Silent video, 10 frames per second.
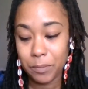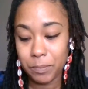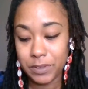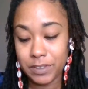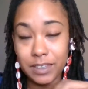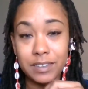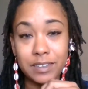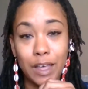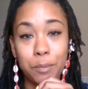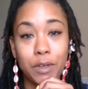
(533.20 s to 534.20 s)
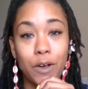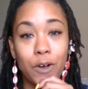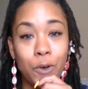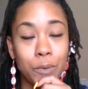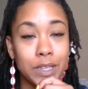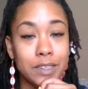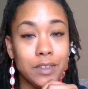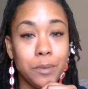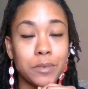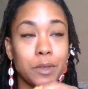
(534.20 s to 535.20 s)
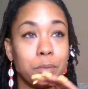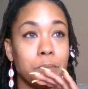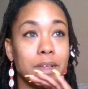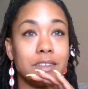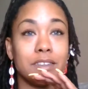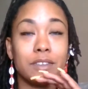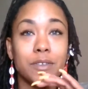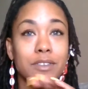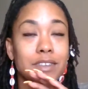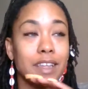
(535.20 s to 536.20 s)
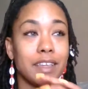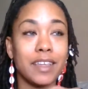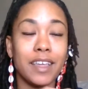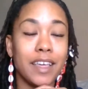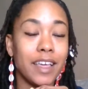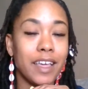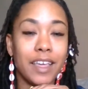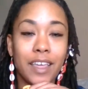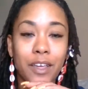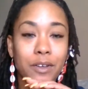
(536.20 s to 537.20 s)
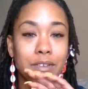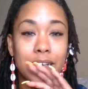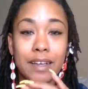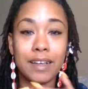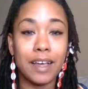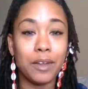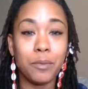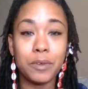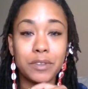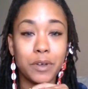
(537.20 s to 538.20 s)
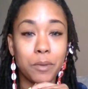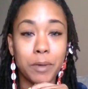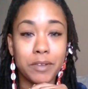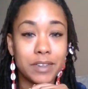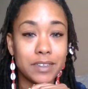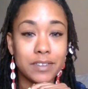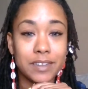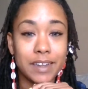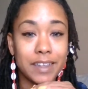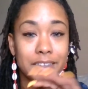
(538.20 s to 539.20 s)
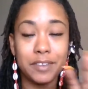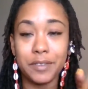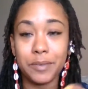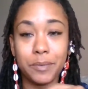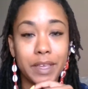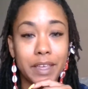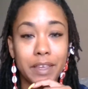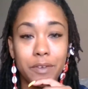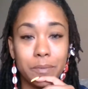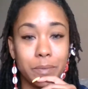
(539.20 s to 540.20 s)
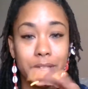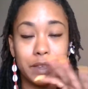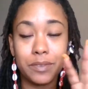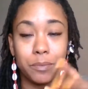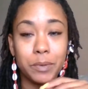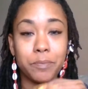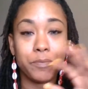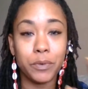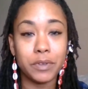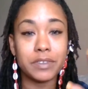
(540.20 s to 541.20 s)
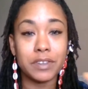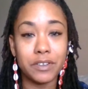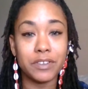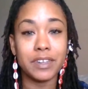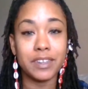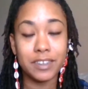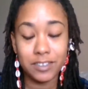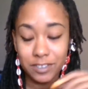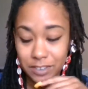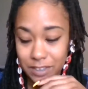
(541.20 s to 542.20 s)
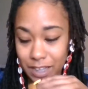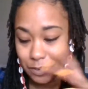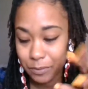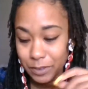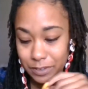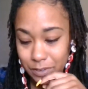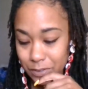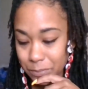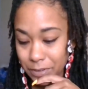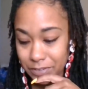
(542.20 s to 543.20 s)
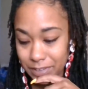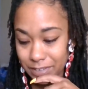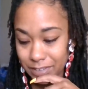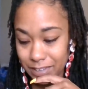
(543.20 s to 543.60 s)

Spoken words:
particular topic always comes up, and my sister was like, hell nah, I don't want to talk about this. Like, we focusing on the good shit. I don't want to talk about this.